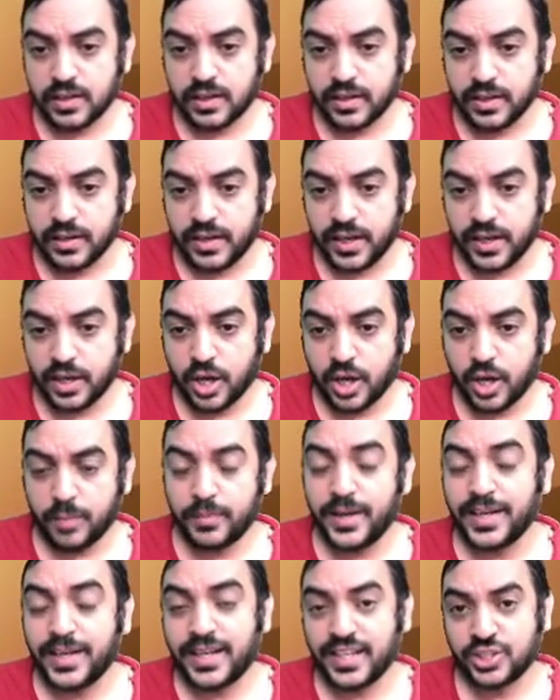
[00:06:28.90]

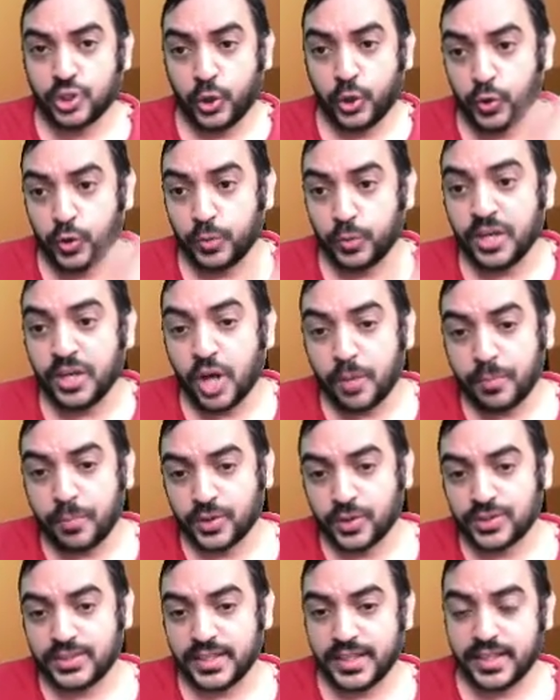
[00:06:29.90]
denominator is going to be
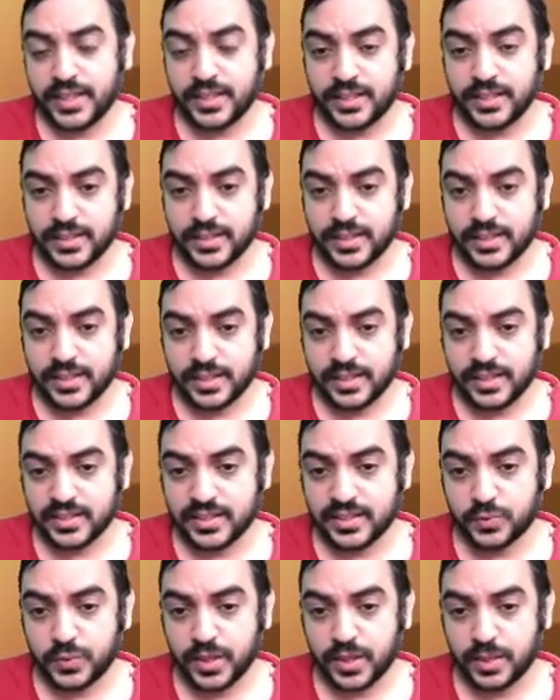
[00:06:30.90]
opposite, that
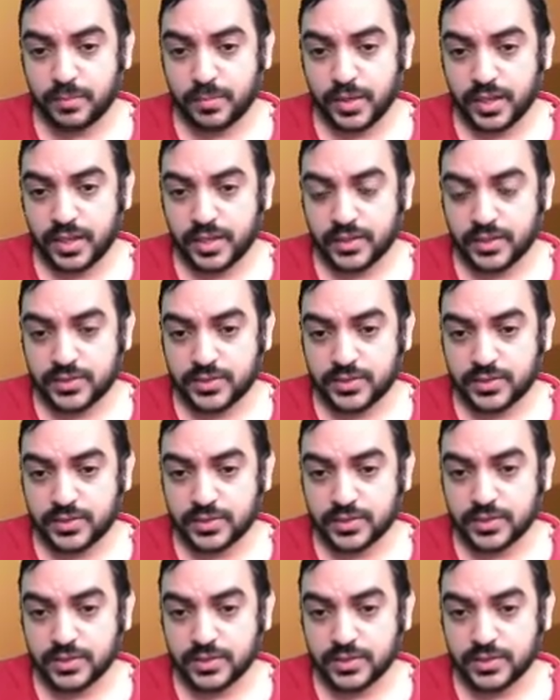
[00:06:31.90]
is 1 plus